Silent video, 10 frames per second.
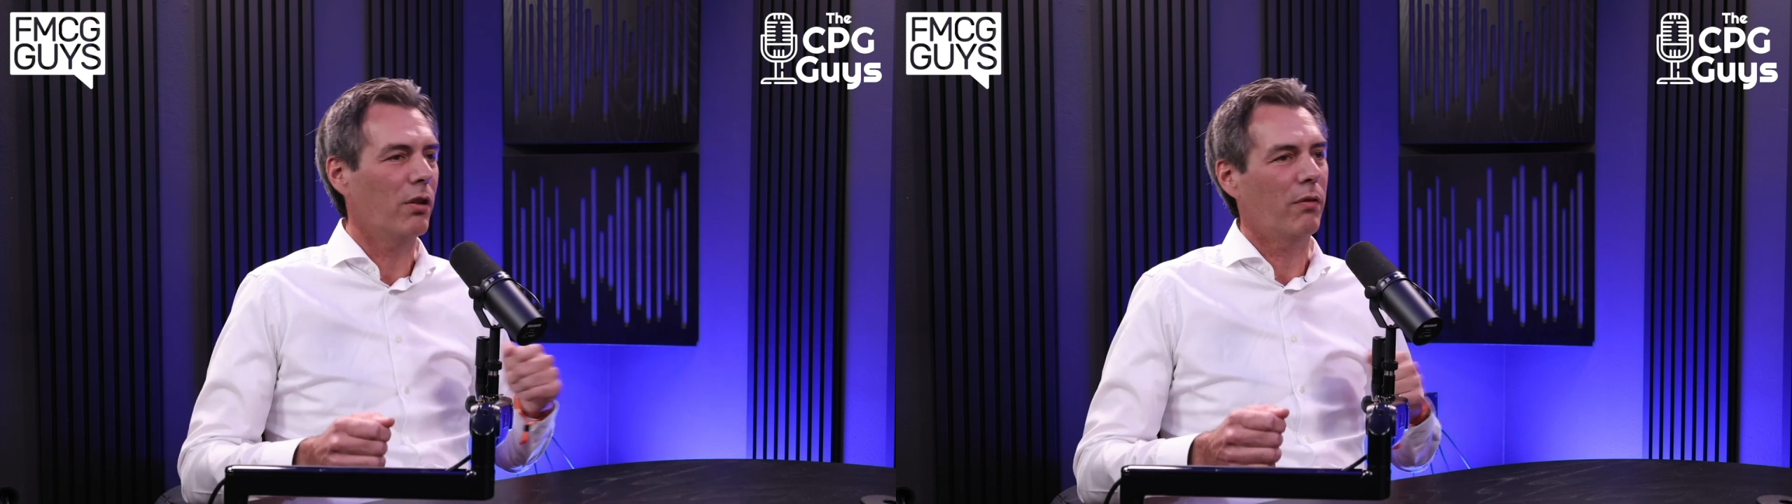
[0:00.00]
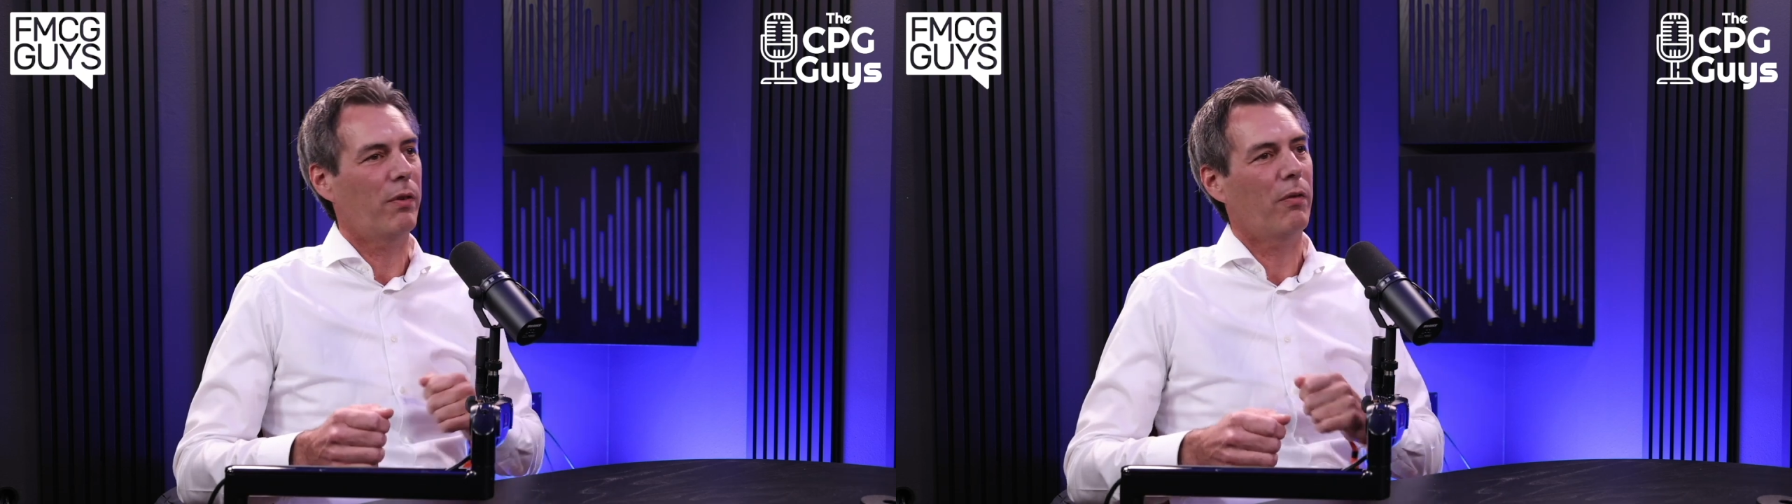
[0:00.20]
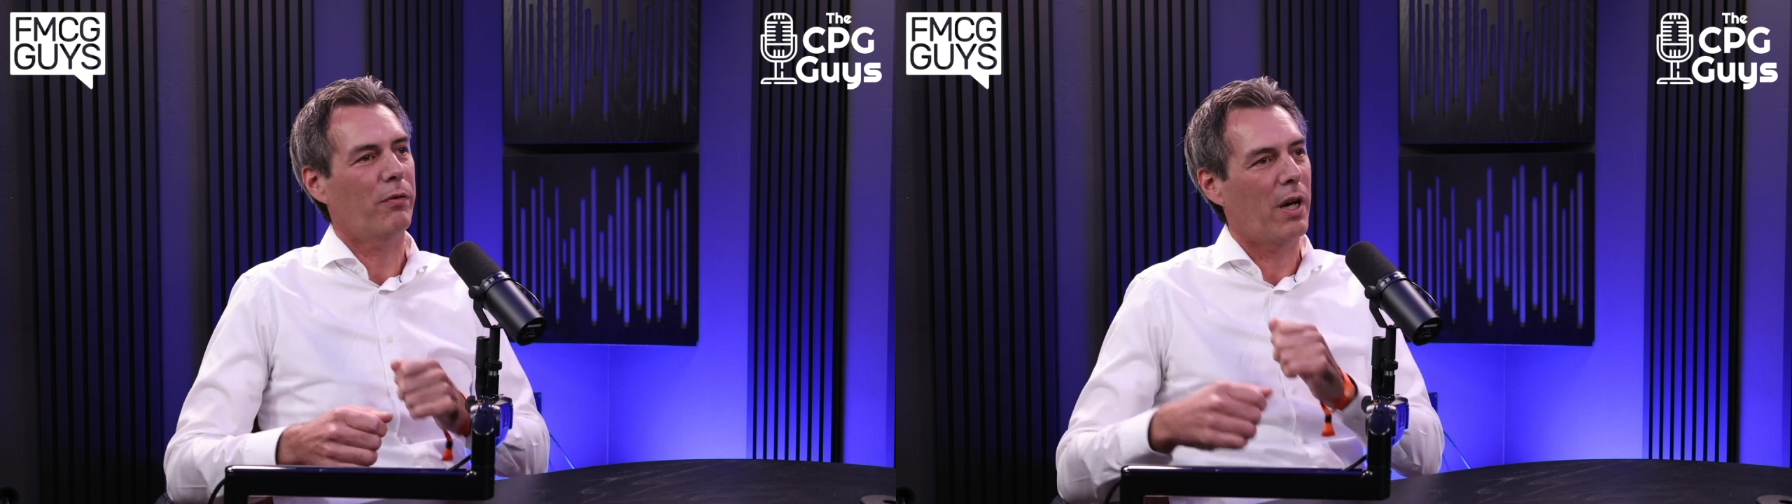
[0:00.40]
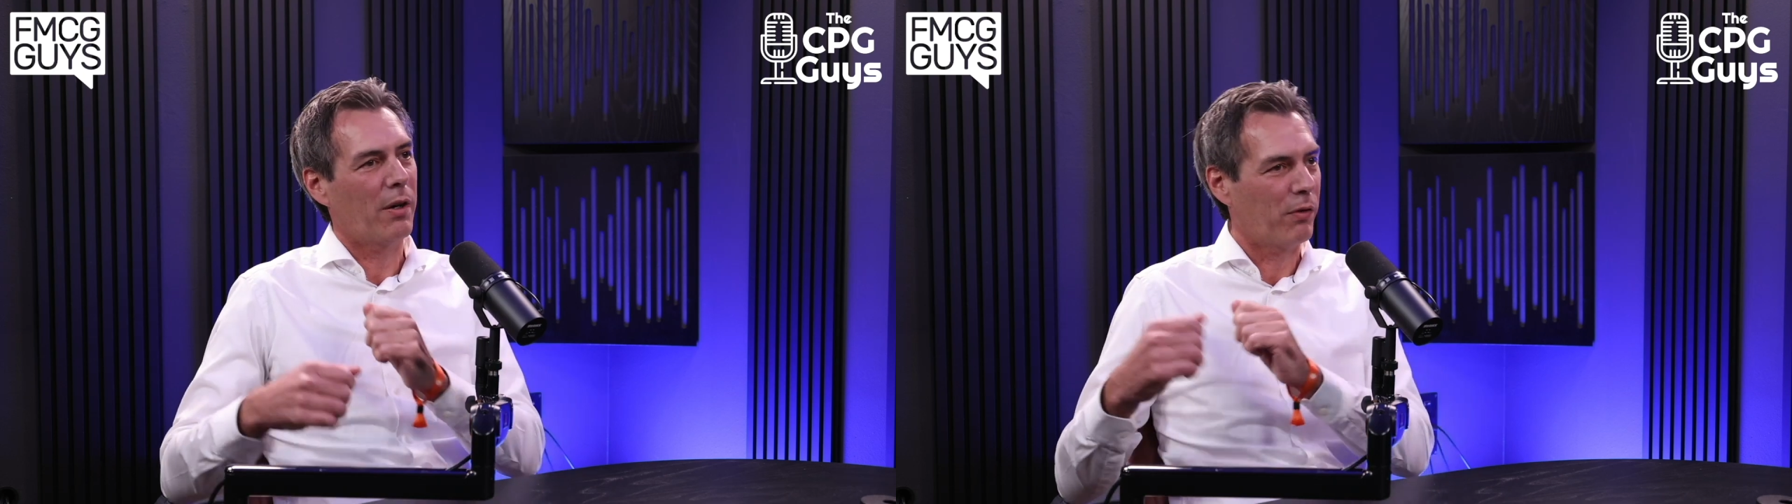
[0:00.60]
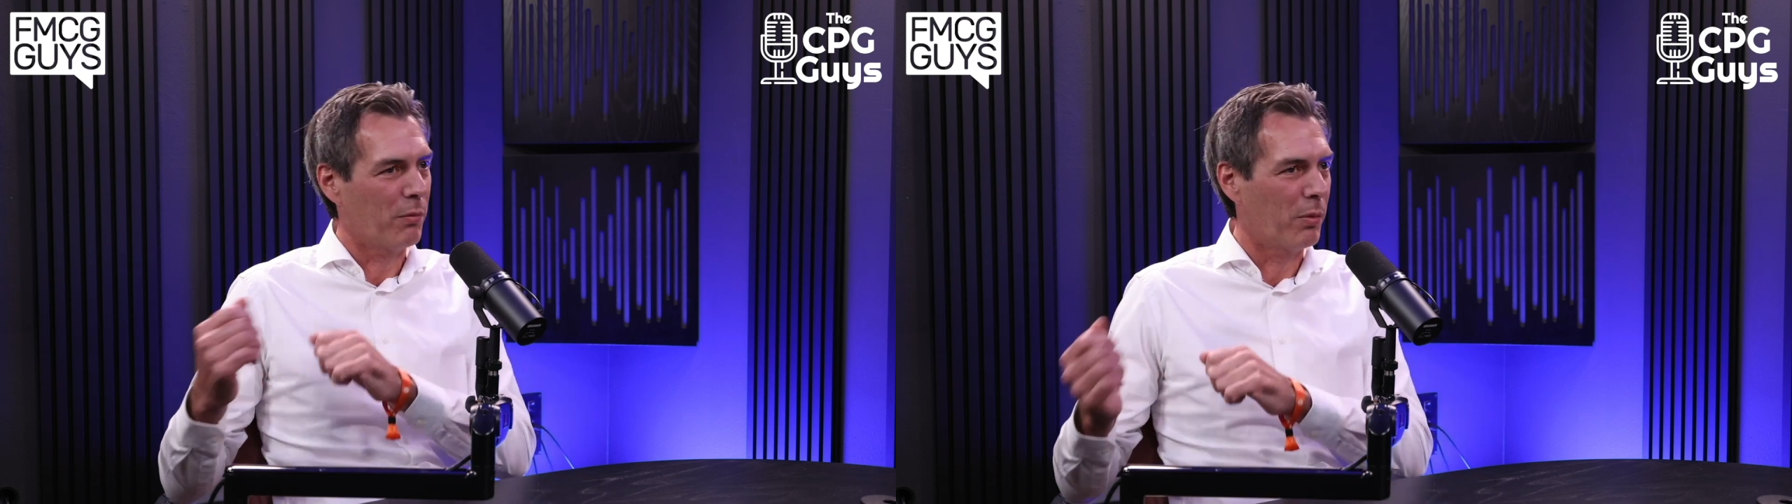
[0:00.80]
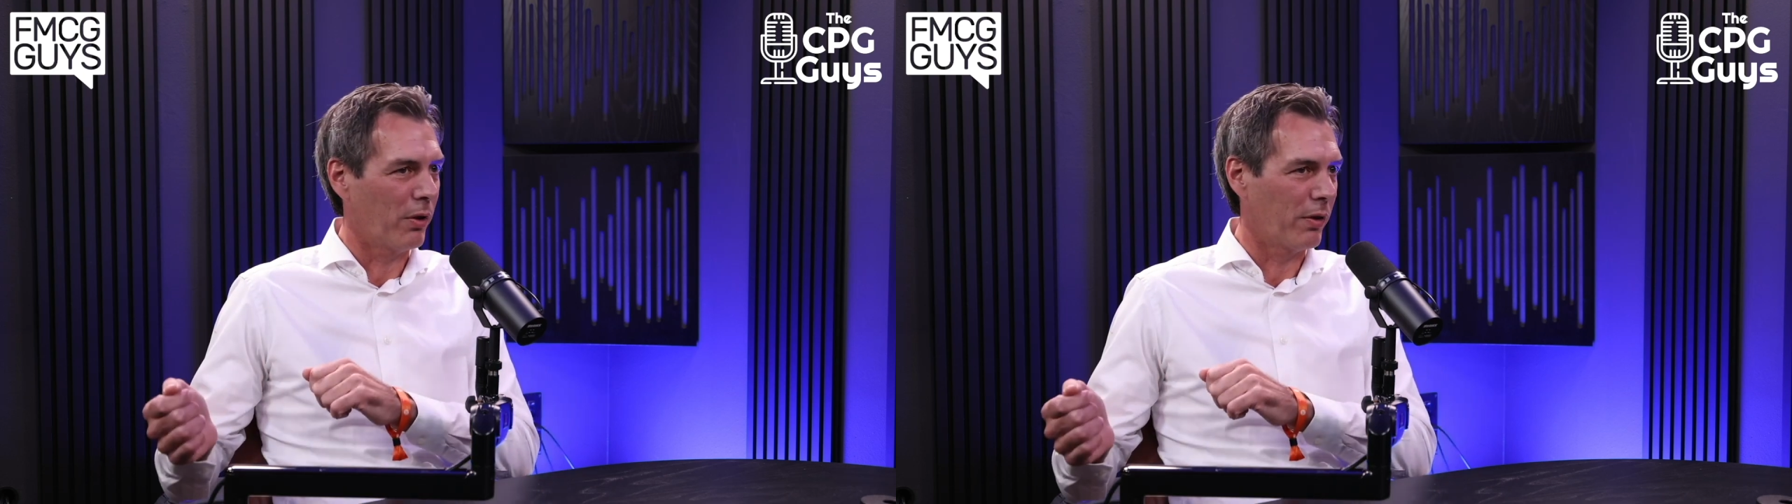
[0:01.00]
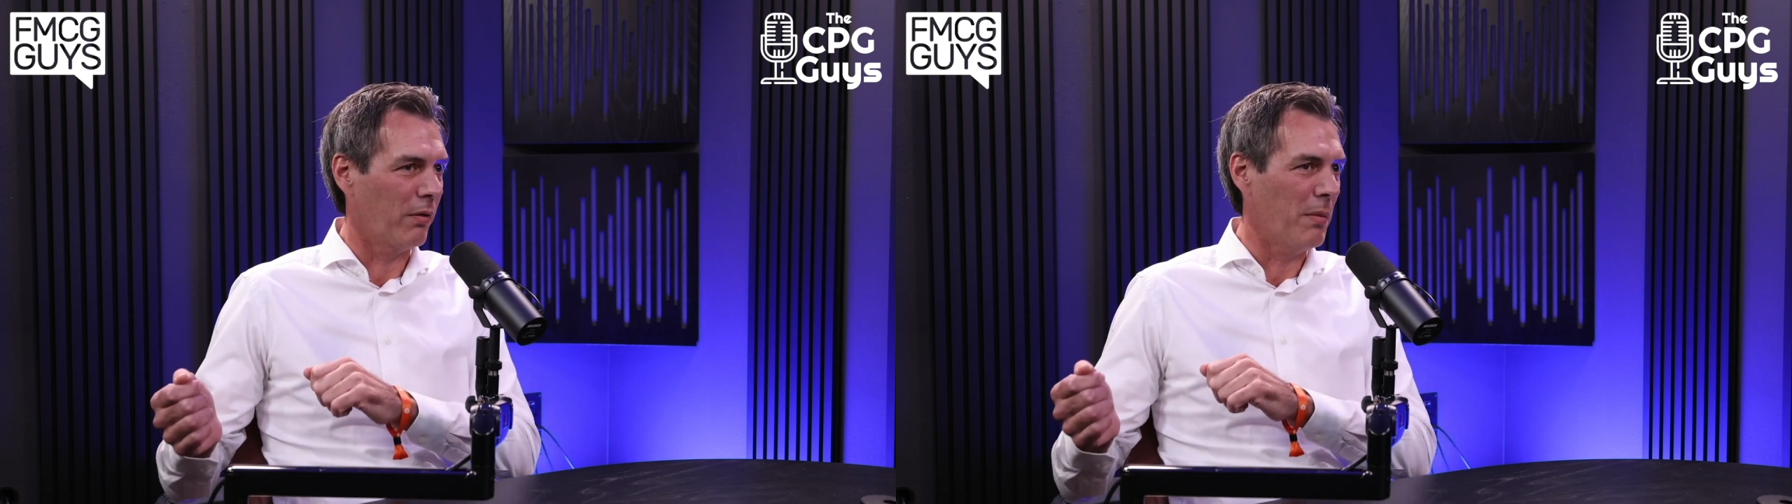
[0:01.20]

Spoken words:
of knives you bought